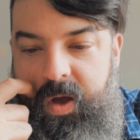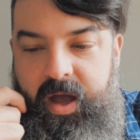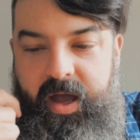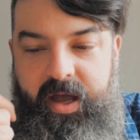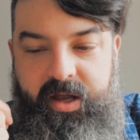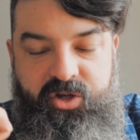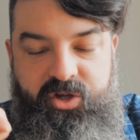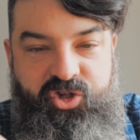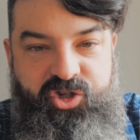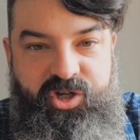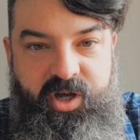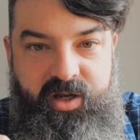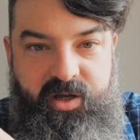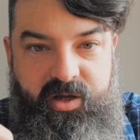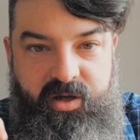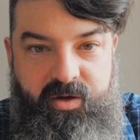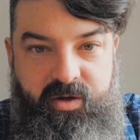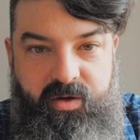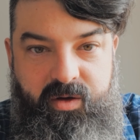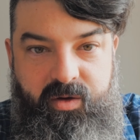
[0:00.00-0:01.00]
and
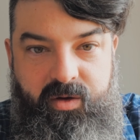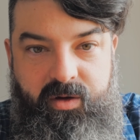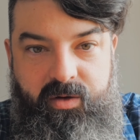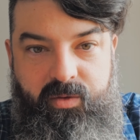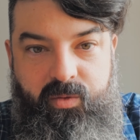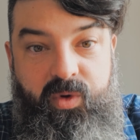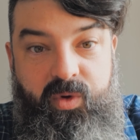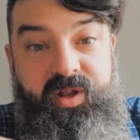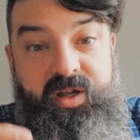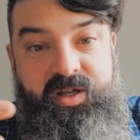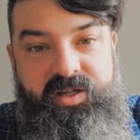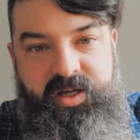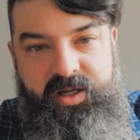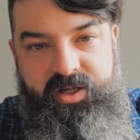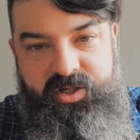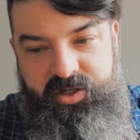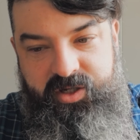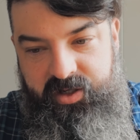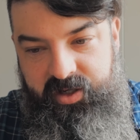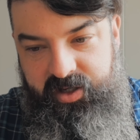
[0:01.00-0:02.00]
shadow with
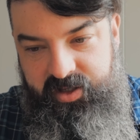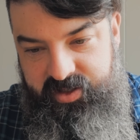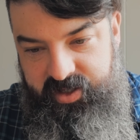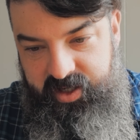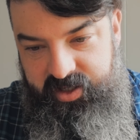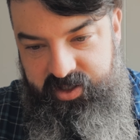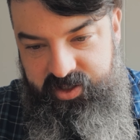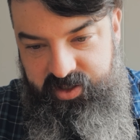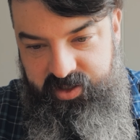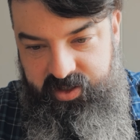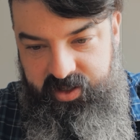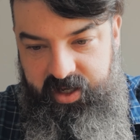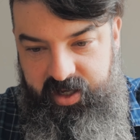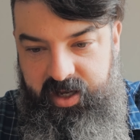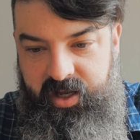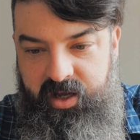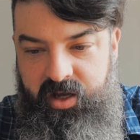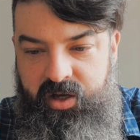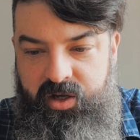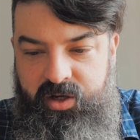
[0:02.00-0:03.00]
intentionally.